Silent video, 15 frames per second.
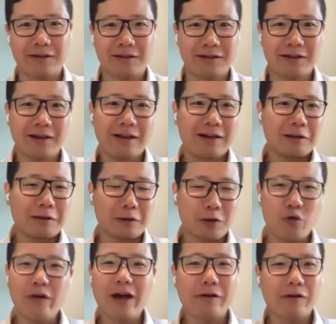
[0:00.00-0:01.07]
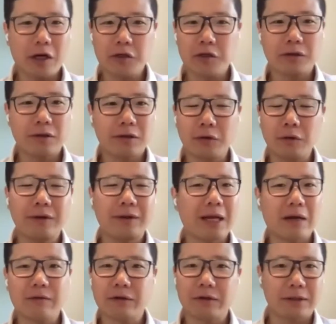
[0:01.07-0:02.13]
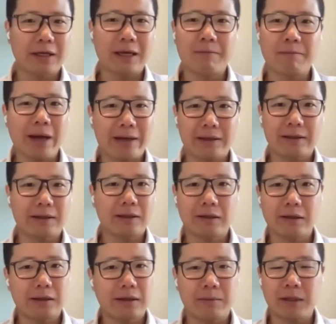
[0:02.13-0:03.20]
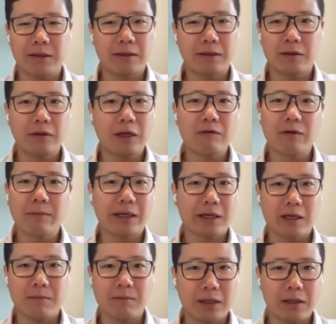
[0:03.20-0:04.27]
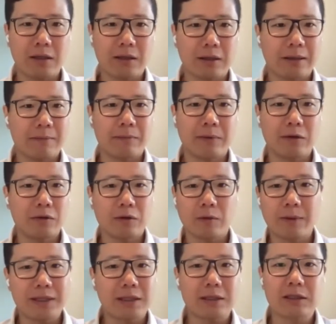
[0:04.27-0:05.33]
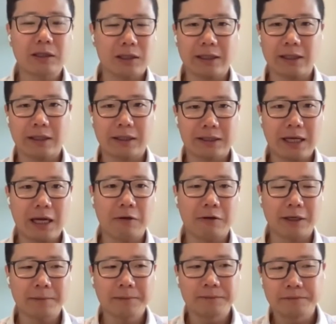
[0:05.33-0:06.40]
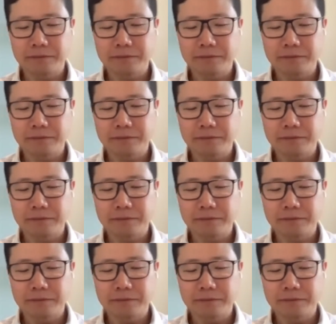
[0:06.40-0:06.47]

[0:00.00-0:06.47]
this low valuation, they'll never get back. They'll never make any money. They're basically just collecting a salary.